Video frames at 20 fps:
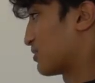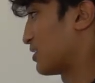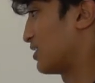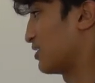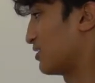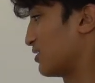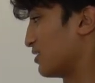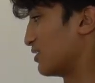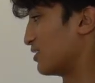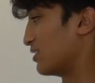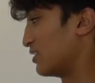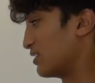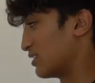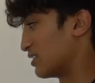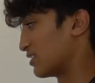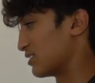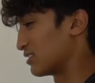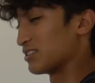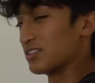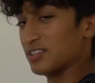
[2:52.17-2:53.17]
right?
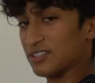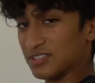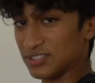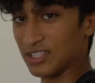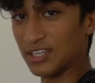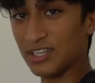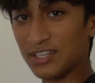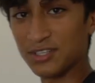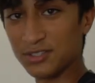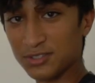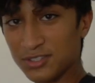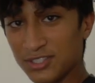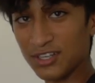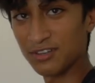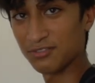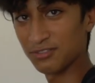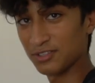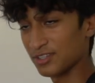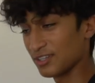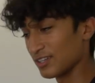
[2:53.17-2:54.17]
The Senkos and
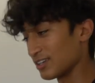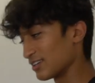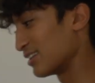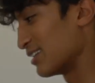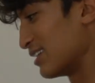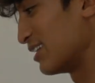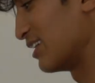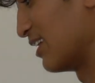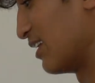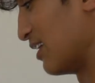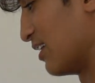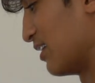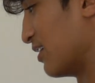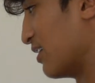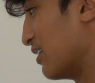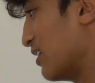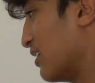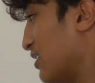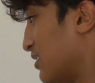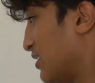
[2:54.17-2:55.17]
everything.
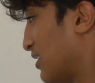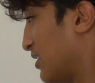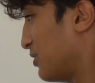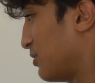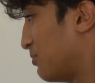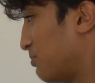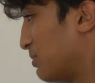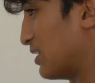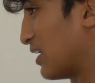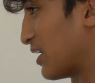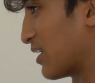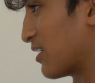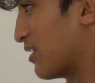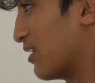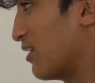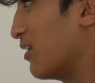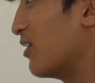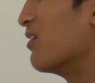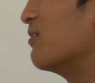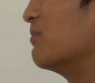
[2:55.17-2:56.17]
And then you'll be like,
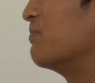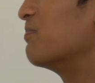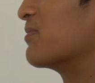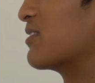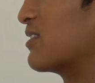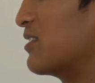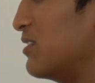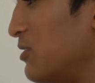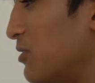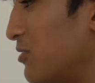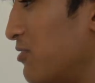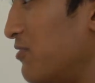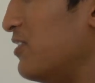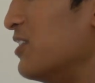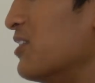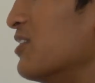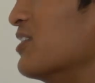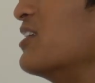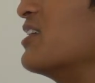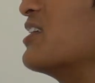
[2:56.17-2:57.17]
you'll feel